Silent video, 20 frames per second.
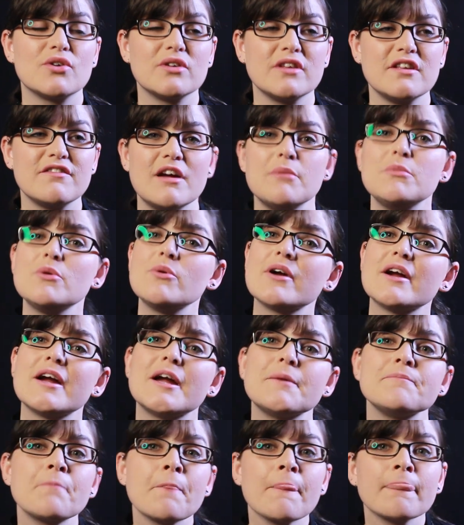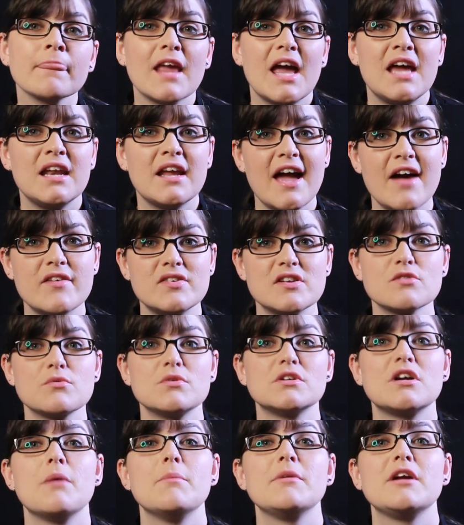early February and I have another
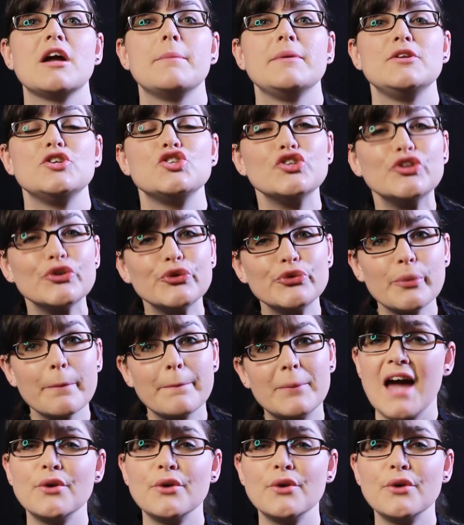one coming up in June.